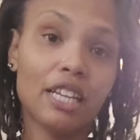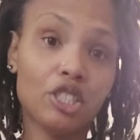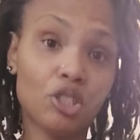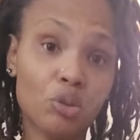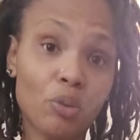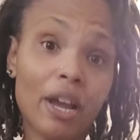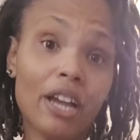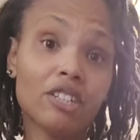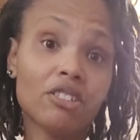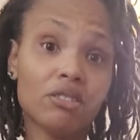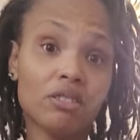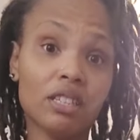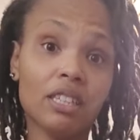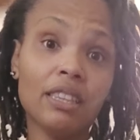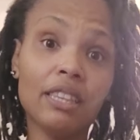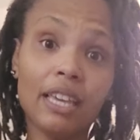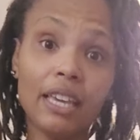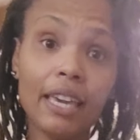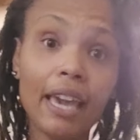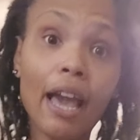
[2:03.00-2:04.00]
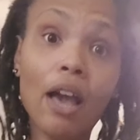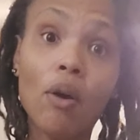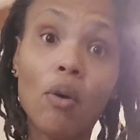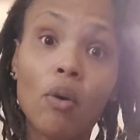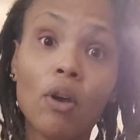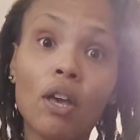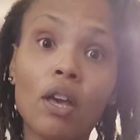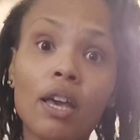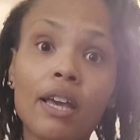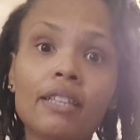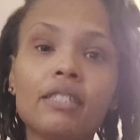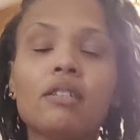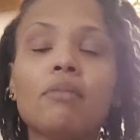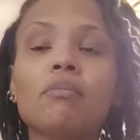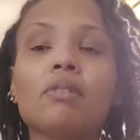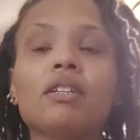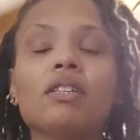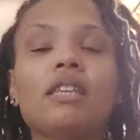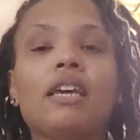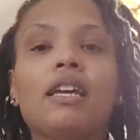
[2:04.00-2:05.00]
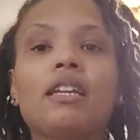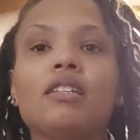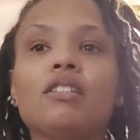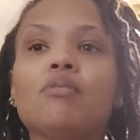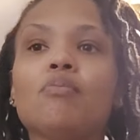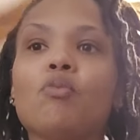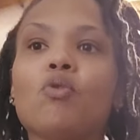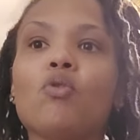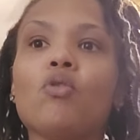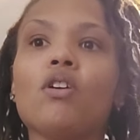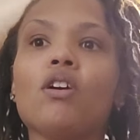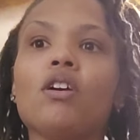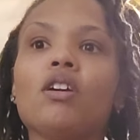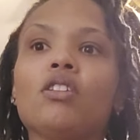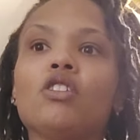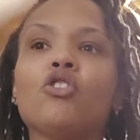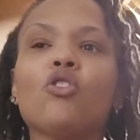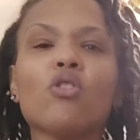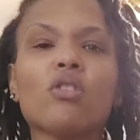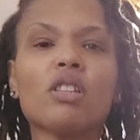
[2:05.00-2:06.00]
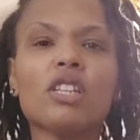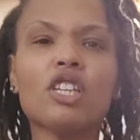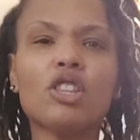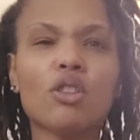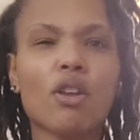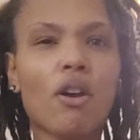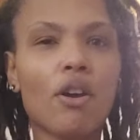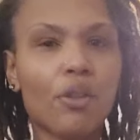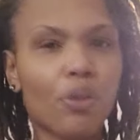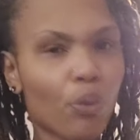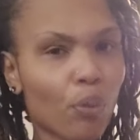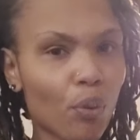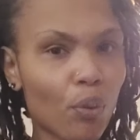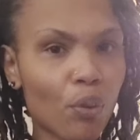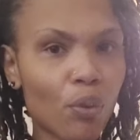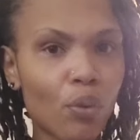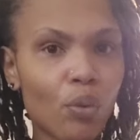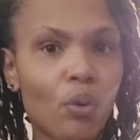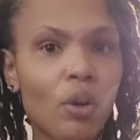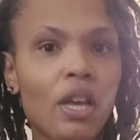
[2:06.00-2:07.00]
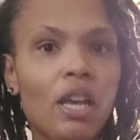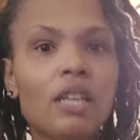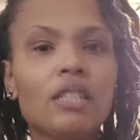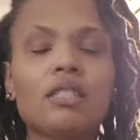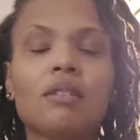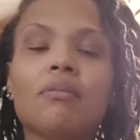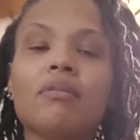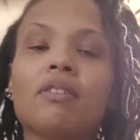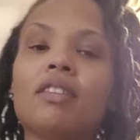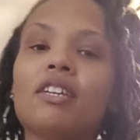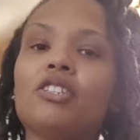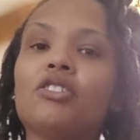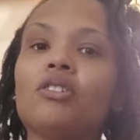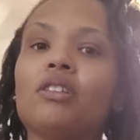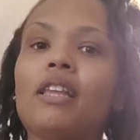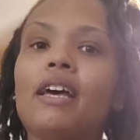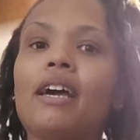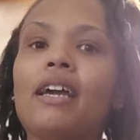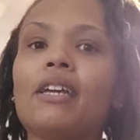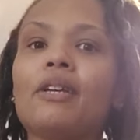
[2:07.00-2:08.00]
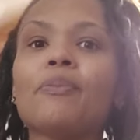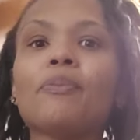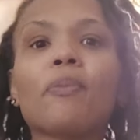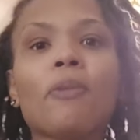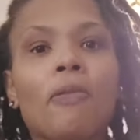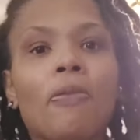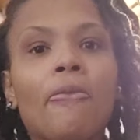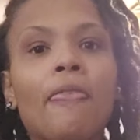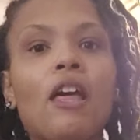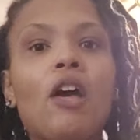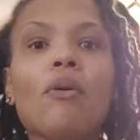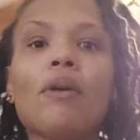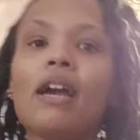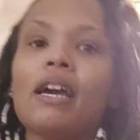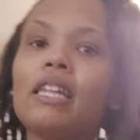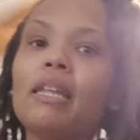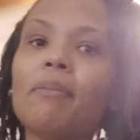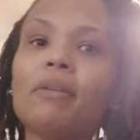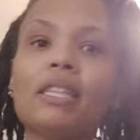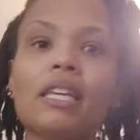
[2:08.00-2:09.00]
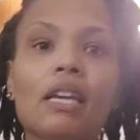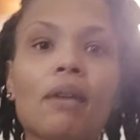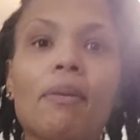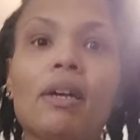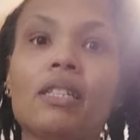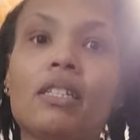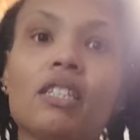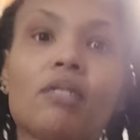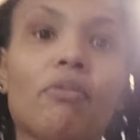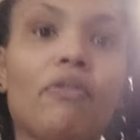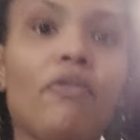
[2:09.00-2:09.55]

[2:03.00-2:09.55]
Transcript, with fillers: that you actually think out, something that is more thoroughly thought through, something that you're like, okay, let me think about this